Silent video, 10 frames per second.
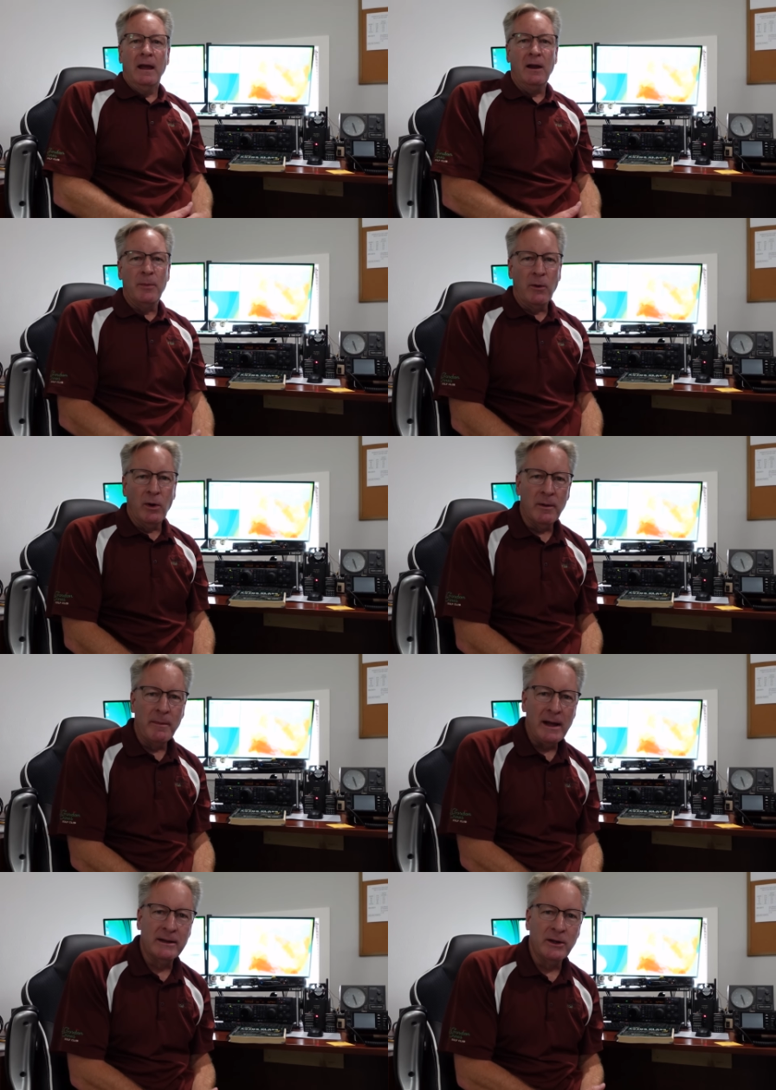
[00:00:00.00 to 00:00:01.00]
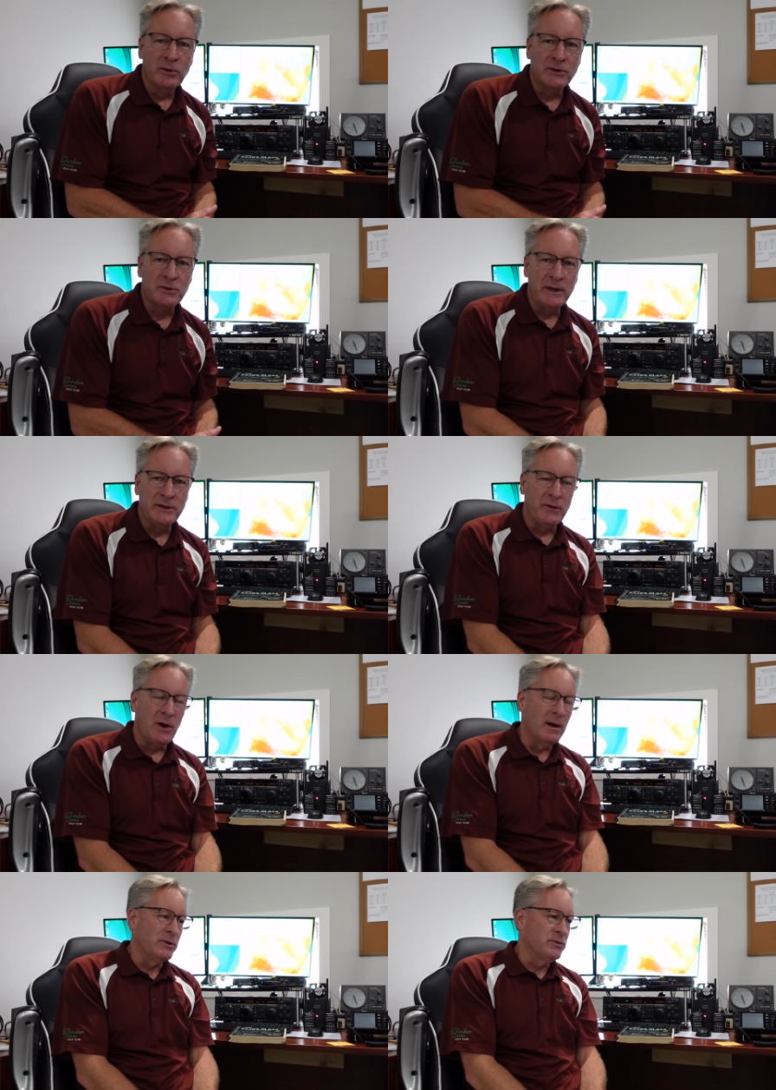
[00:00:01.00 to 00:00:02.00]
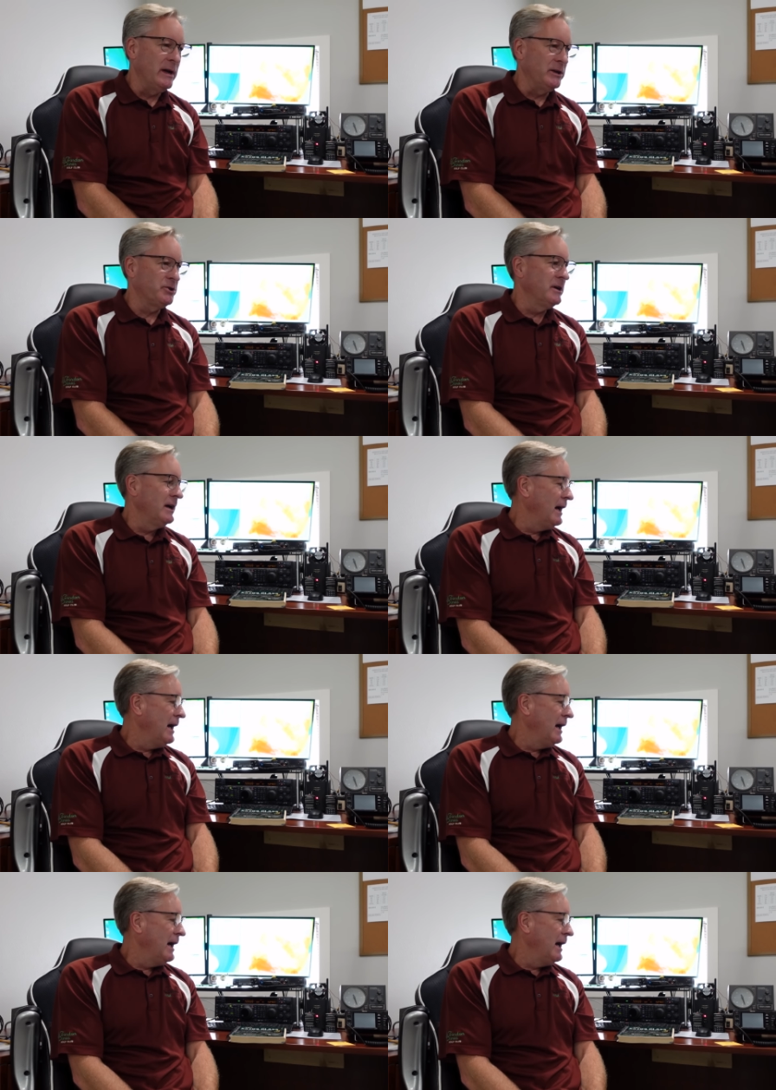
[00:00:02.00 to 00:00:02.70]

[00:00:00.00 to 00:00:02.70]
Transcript: Hey everybody, welcome back to the Old Swedes Farm. It's Rich.